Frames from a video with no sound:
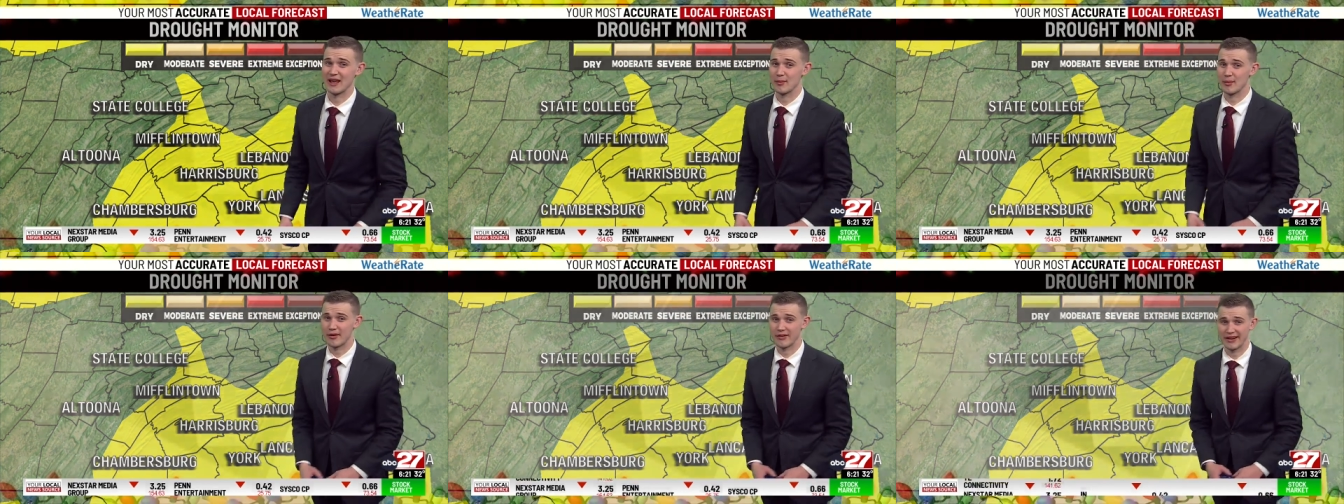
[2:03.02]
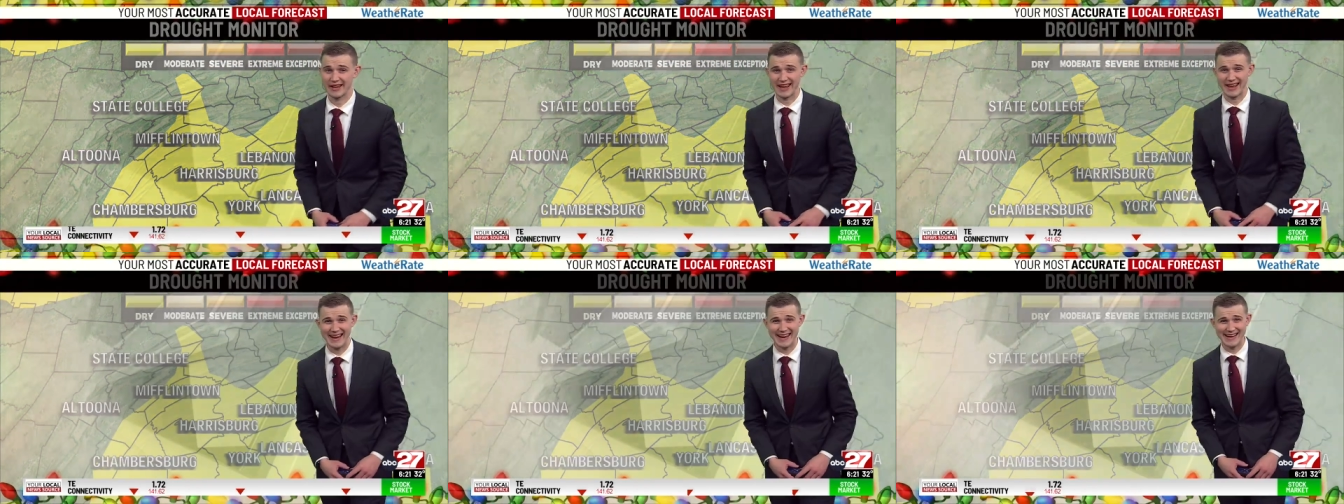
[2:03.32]
at
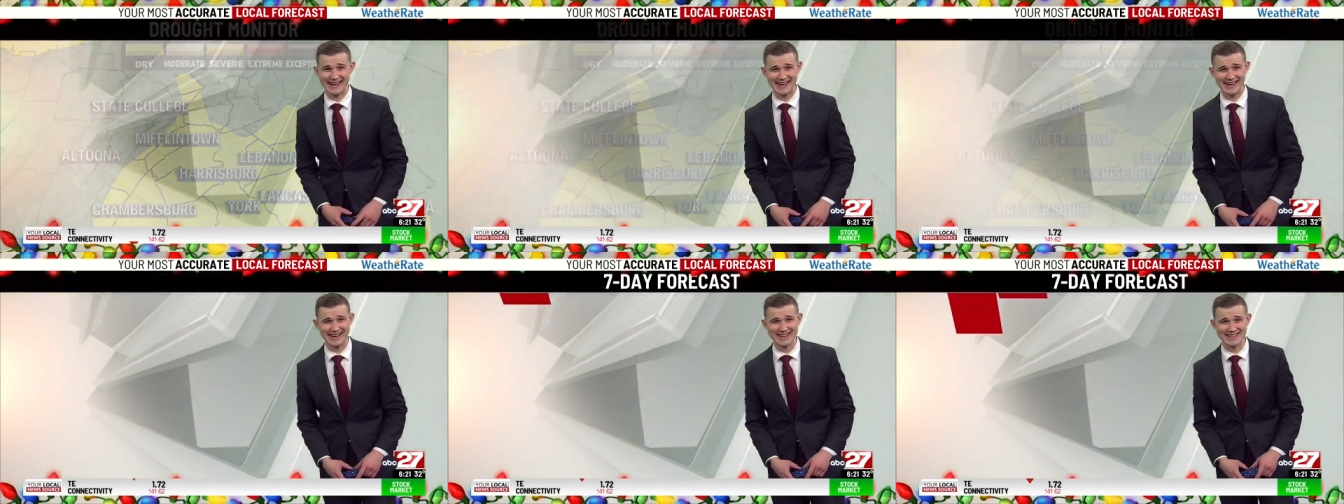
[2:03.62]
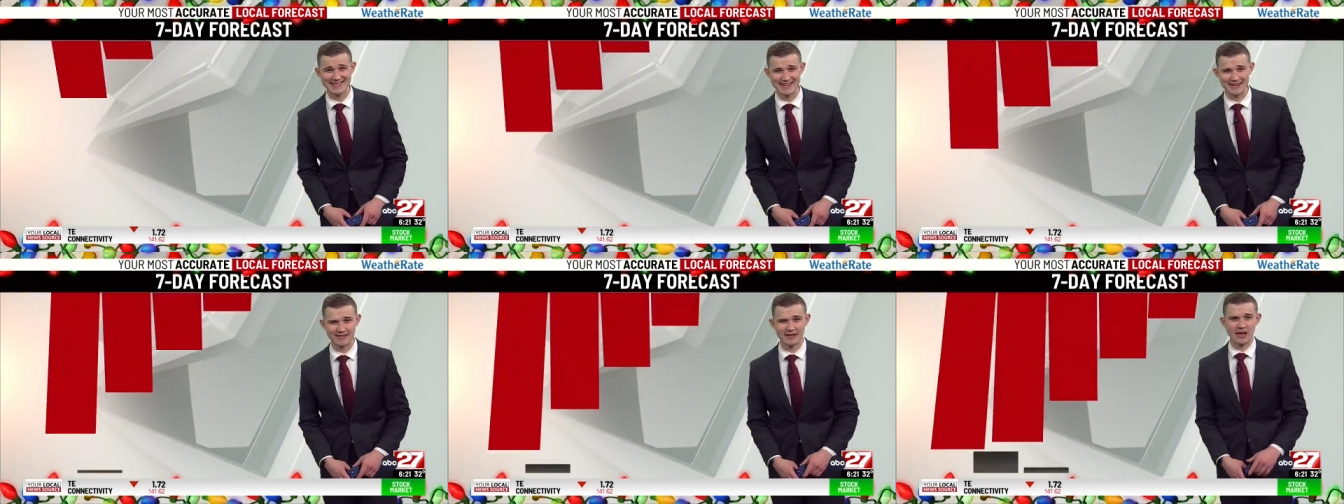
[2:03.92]
about eight
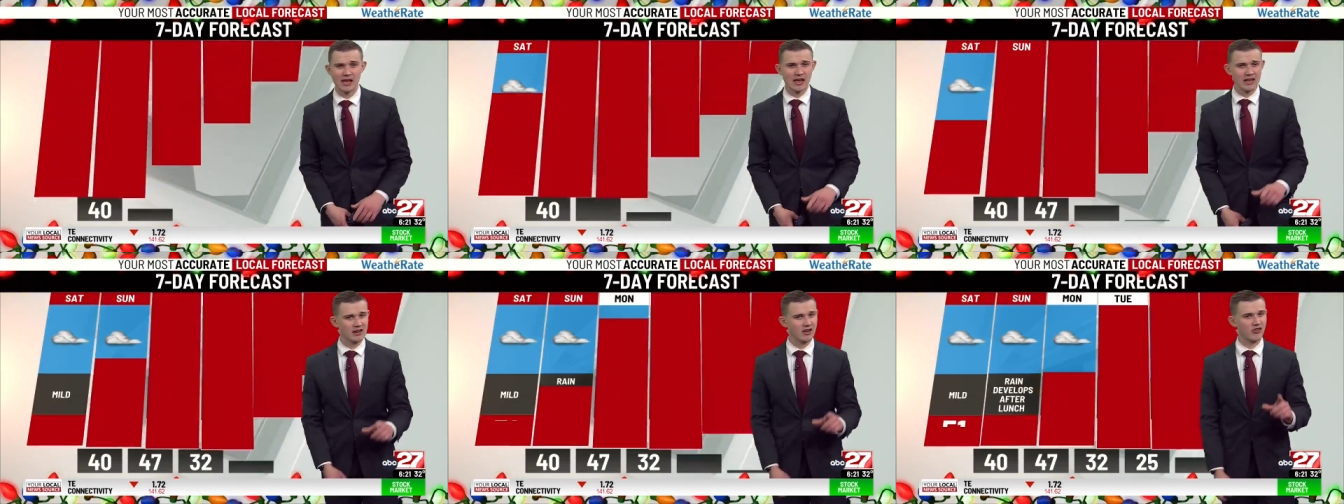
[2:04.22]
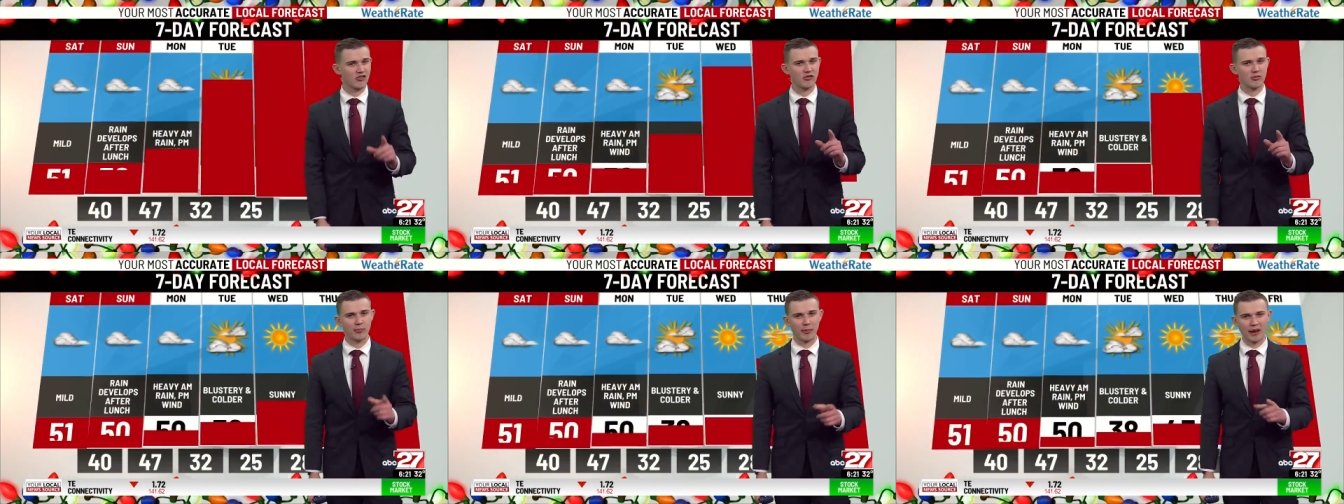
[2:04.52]
inches
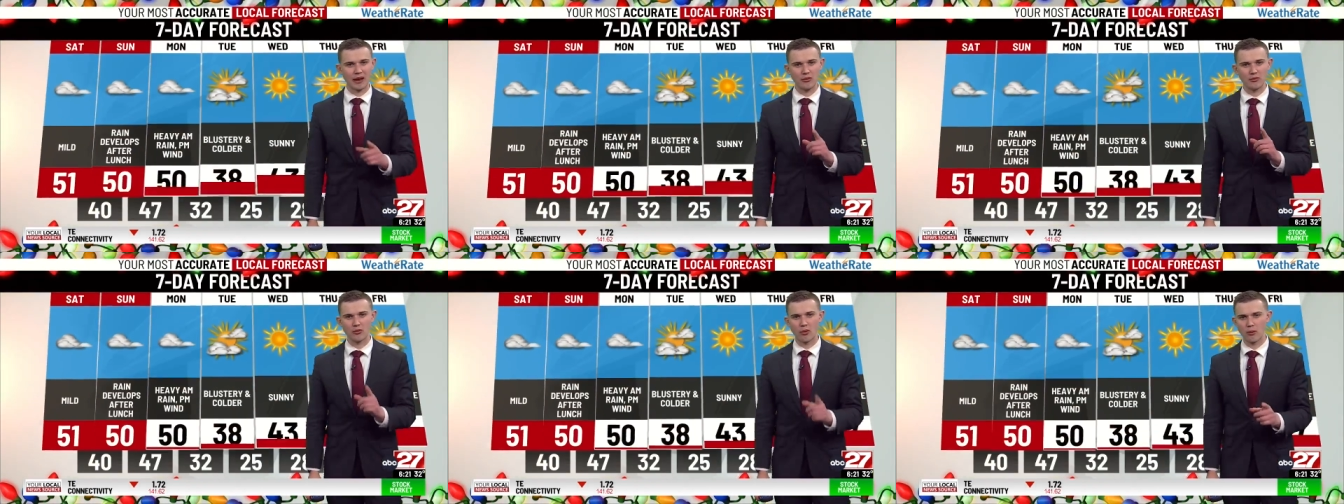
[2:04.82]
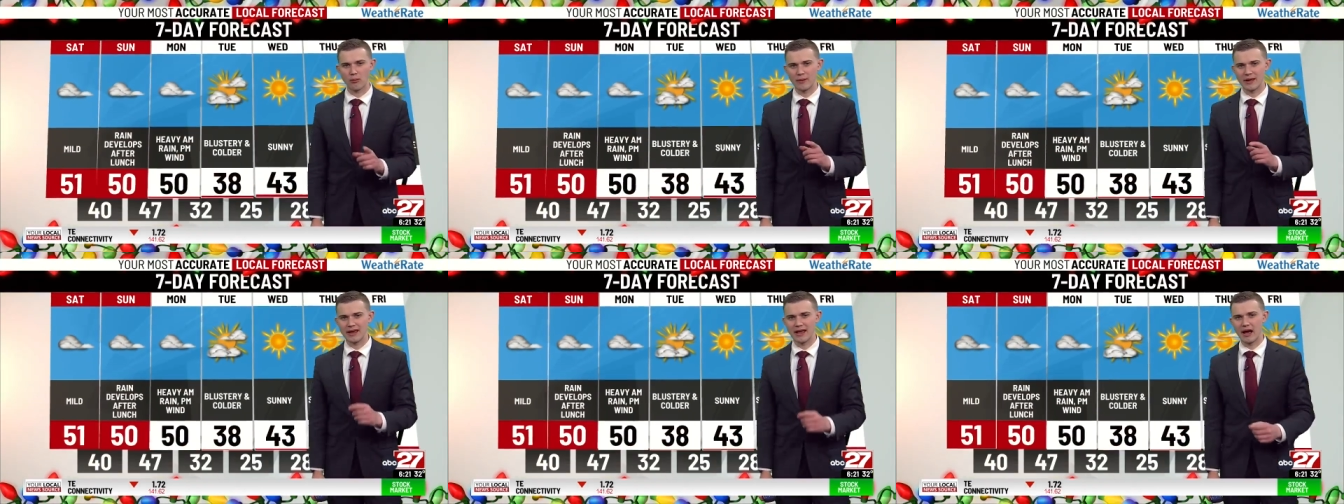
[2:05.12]
despite what
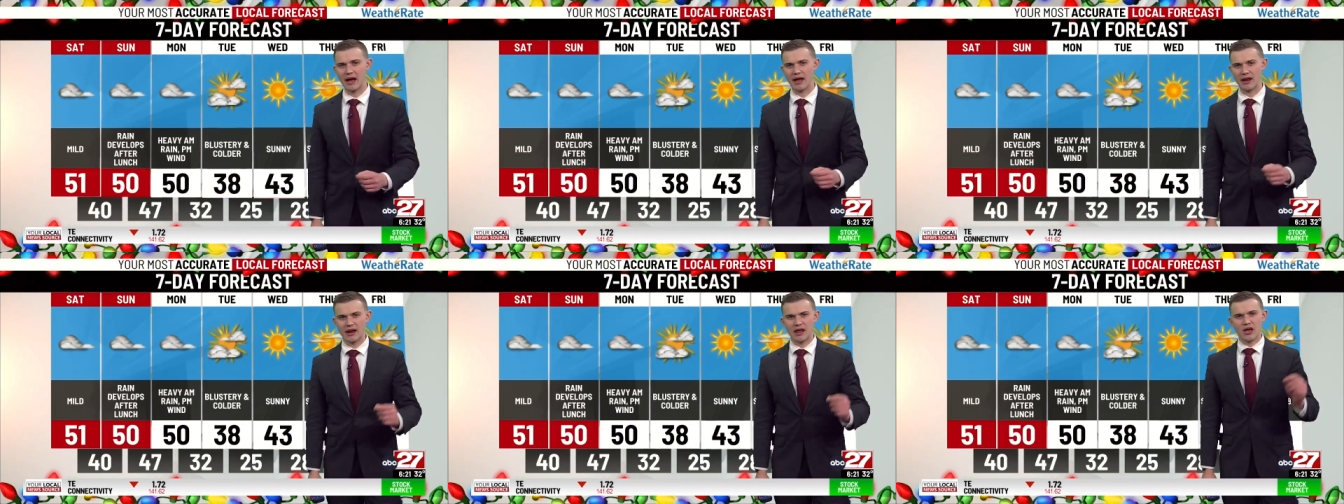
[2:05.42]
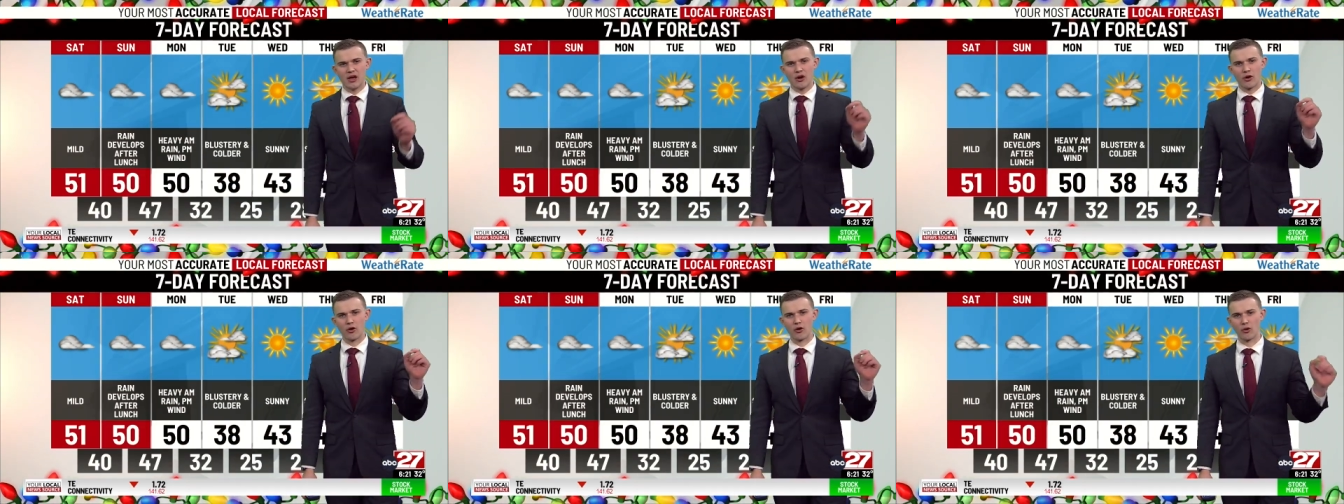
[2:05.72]
we got
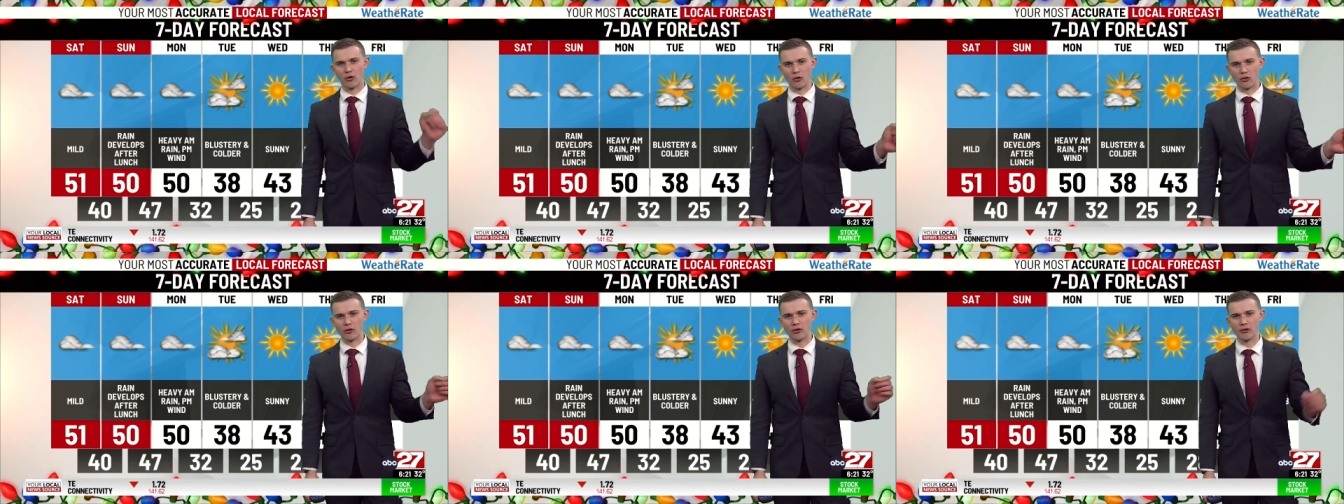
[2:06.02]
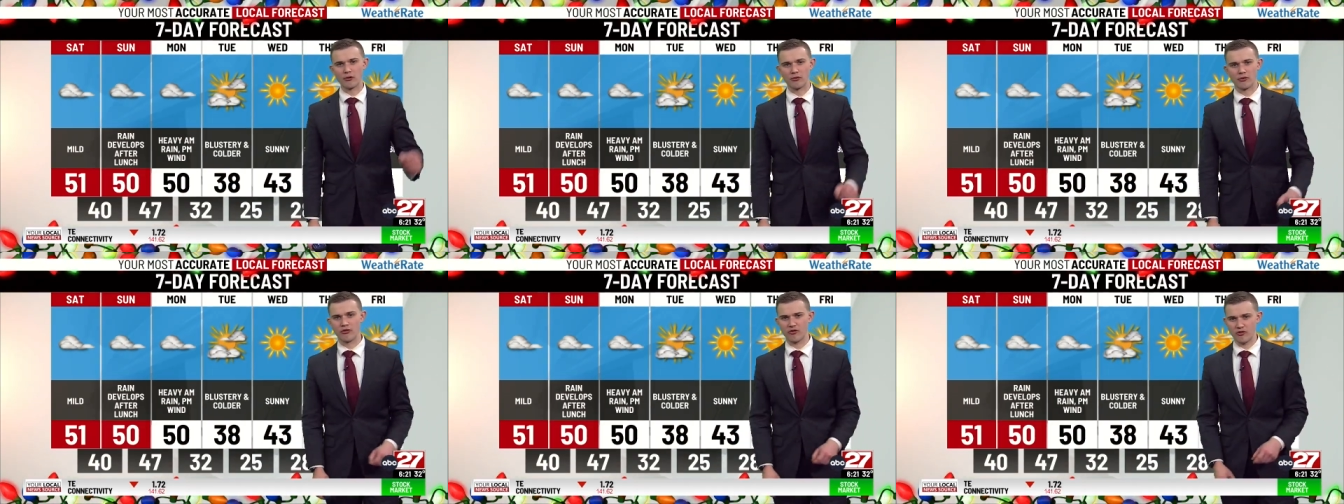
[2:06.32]

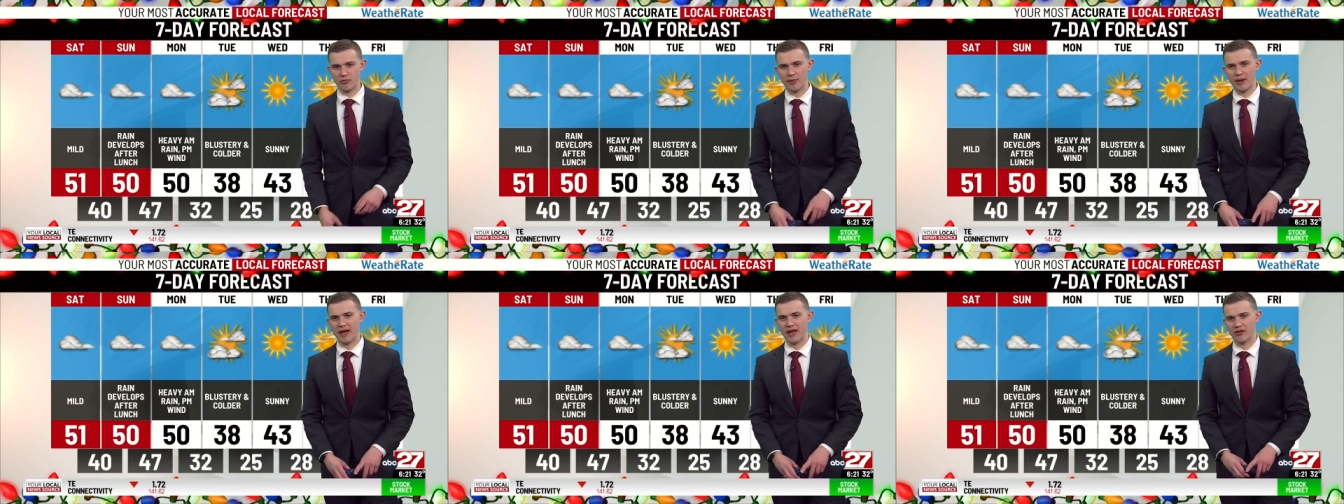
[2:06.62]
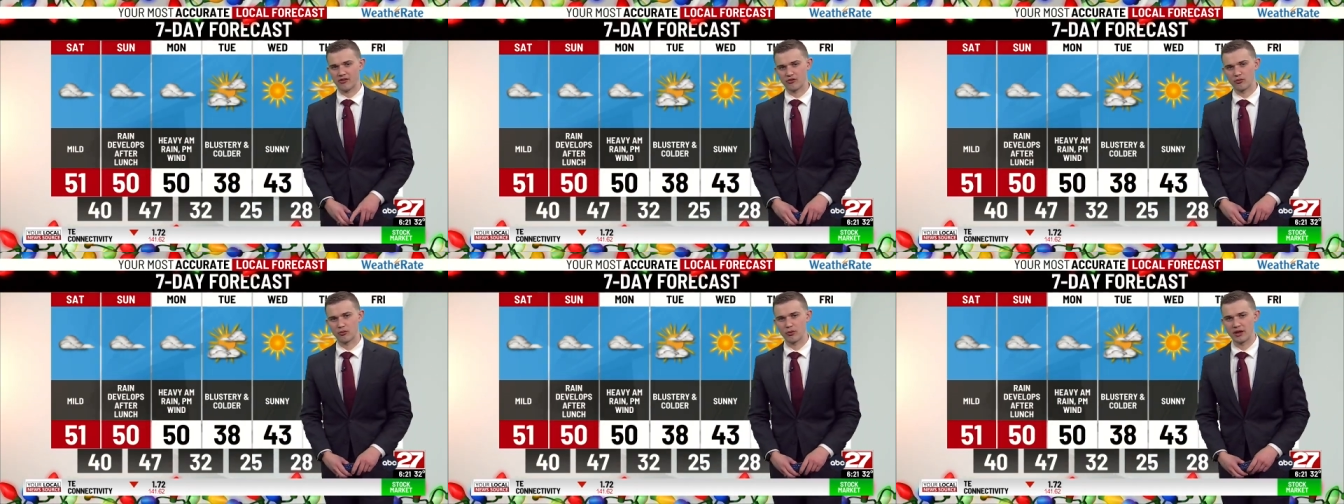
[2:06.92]
earlier this
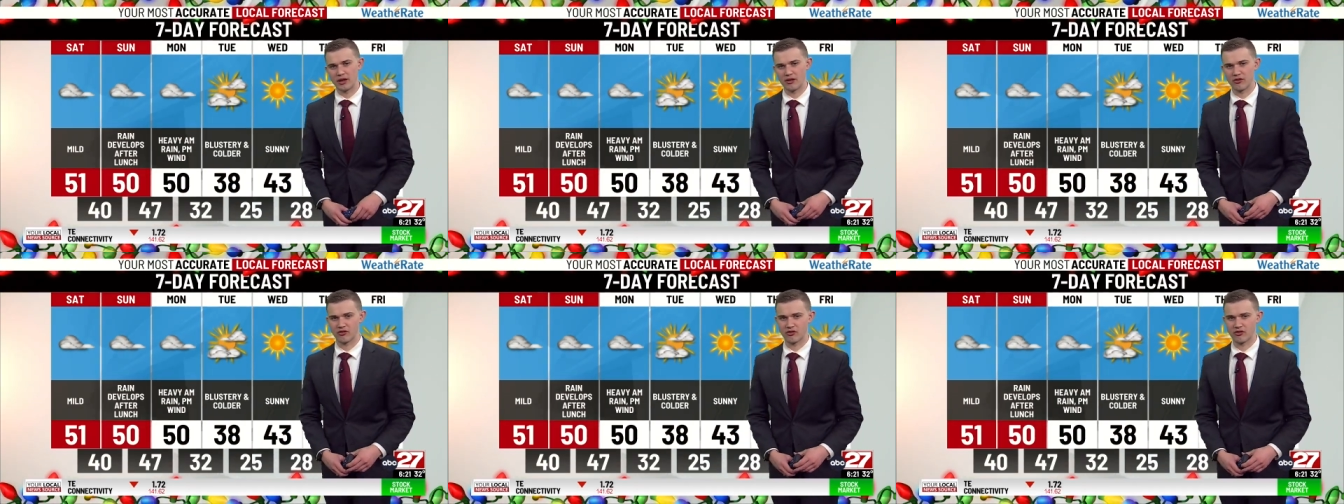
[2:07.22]
past week.